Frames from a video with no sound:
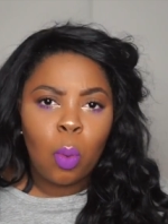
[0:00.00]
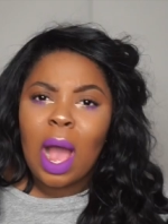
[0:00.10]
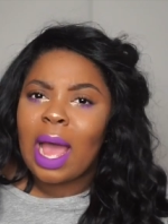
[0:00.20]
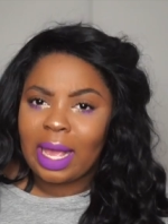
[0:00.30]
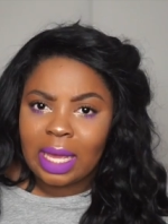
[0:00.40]

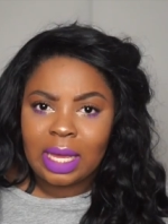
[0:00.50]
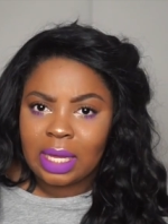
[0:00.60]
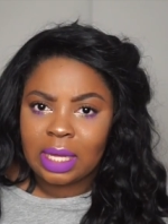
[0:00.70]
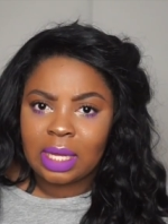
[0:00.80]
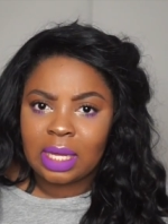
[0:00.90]
why
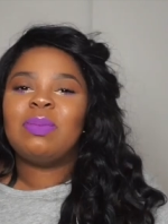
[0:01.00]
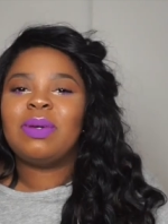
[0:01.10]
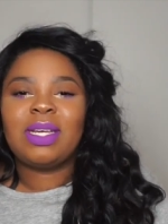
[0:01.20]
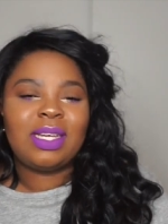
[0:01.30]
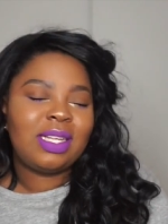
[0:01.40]

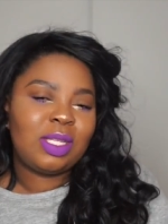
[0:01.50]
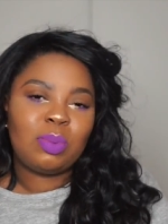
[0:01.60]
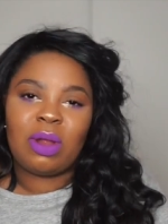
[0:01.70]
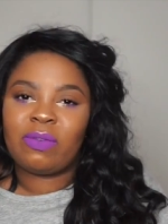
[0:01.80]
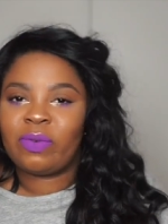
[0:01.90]
but it's
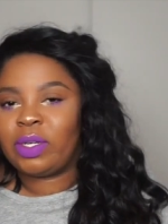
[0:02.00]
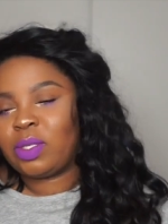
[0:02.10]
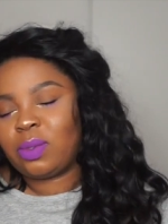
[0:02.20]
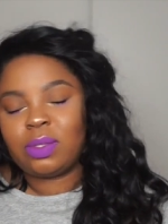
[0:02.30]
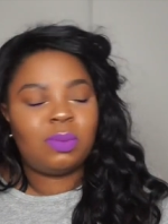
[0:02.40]

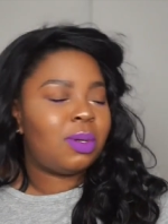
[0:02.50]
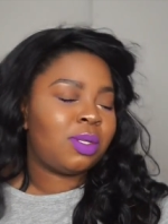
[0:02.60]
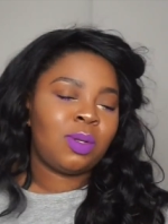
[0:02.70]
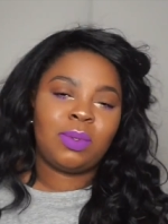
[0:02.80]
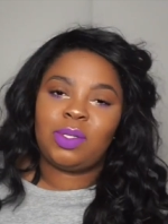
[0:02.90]
preferential it's
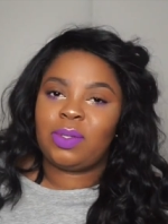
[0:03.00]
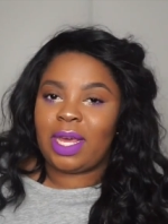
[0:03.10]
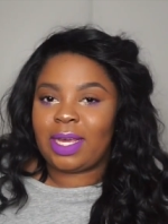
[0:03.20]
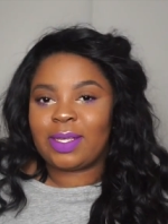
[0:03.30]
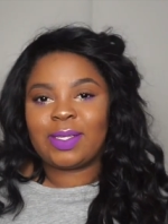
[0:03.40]
based on what you
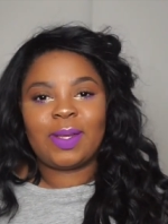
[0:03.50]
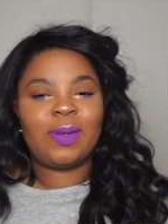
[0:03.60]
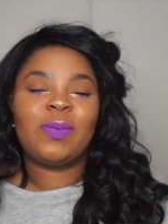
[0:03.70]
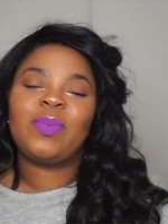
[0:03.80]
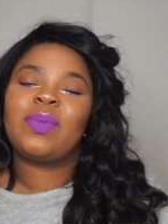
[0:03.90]
like
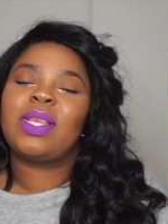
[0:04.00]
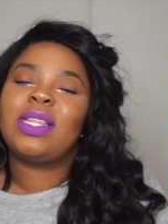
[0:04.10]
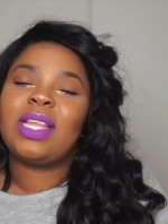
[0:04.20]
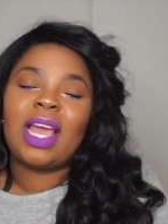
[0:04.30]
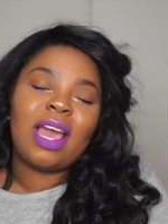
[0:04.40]
so
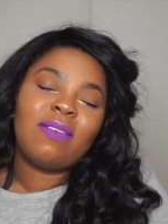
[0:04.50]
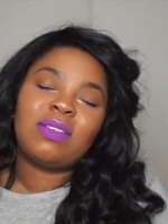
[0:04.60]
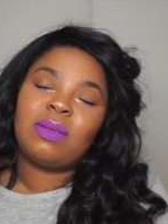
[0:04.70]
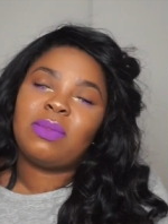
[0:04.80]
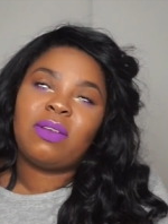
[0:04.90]
they have
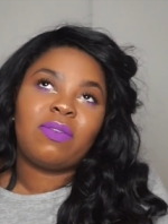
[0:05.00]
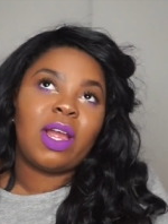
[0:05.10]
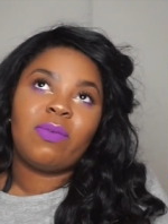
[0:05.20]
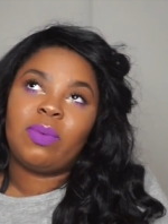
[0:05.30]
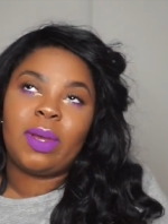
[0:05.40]
something for
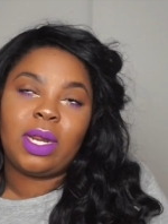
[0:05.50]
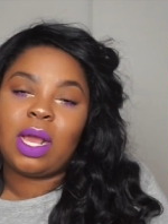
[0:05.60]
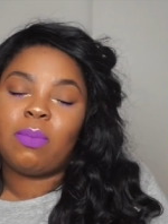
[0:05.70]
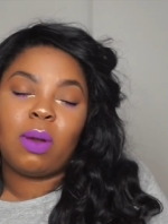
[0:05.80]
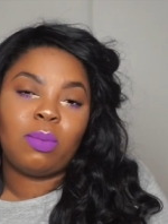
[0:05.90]
everybody
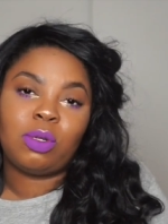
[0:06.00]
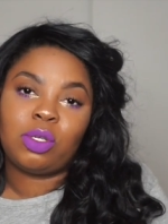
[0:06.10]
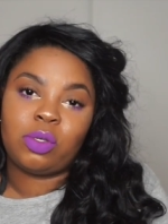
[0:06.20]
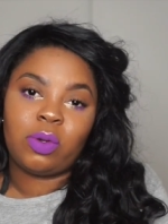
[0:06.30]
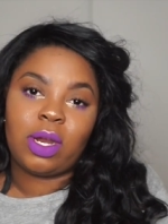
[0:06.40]
i'm almost
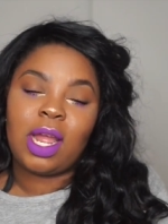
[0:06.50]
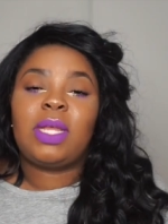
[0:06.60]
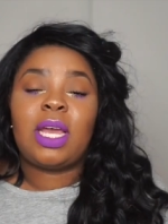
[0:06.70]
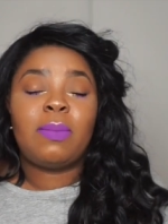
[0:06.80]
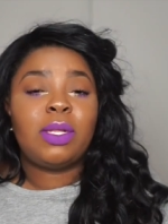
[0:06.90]
sure
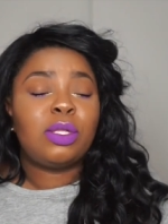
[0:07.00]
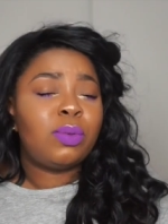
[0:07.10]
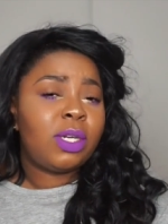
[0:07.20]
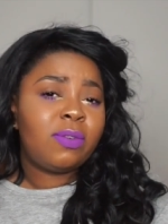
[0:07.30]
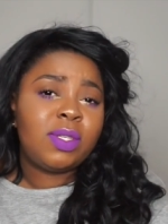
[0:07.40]
they come in
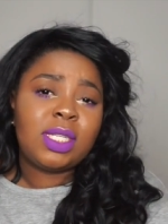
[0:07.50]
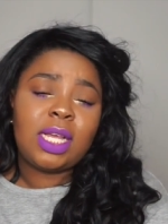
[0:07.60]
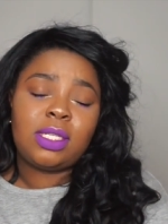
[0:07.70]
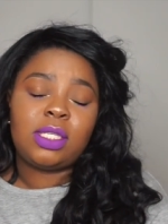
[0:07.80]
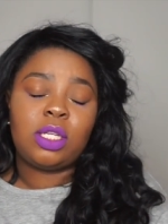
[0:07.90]
three different
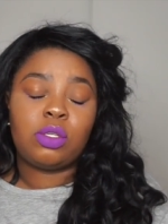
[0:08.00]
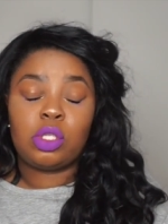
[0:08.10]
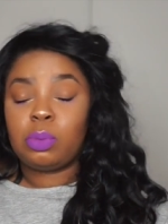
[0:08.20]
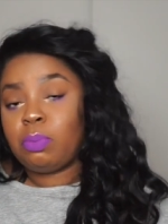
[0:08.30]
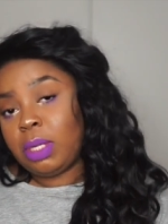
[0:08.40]
sizes there's
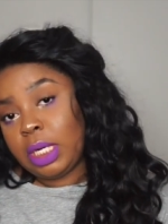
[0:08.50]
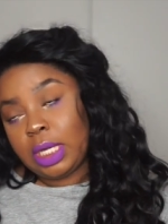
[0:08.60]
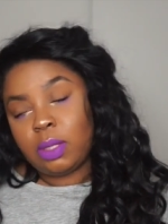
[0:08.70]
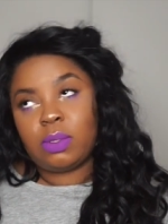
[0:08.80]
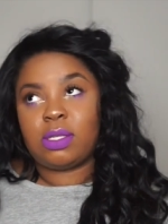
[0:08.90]
this
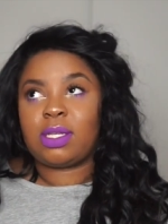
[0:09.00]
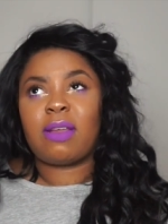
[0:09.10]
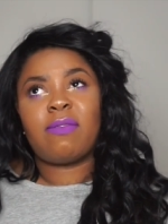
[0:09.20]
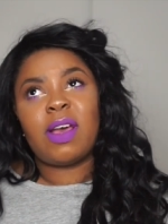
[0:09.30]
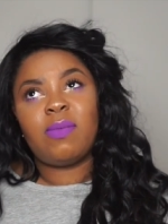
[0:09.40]
mini which is
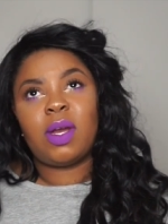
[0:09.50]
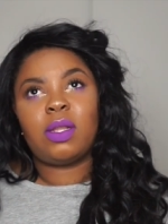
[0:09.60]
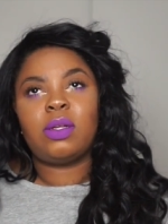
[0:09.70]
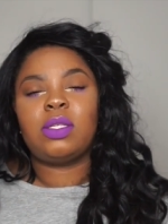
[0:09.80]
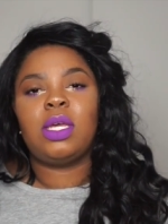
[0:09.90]
like five
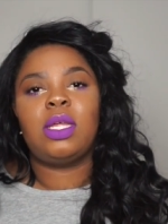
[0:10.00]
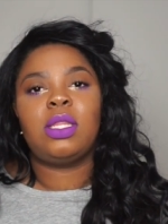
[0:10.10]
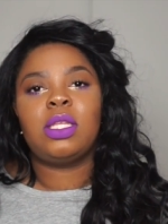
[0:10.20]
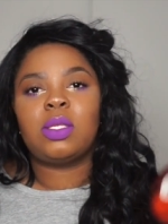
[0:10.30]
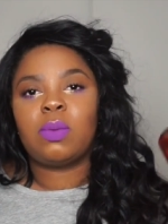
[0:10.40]
dollars
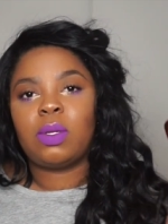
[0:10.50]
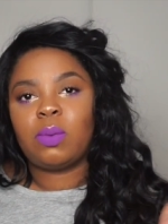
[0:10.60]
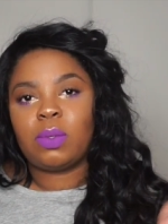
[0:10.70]
this one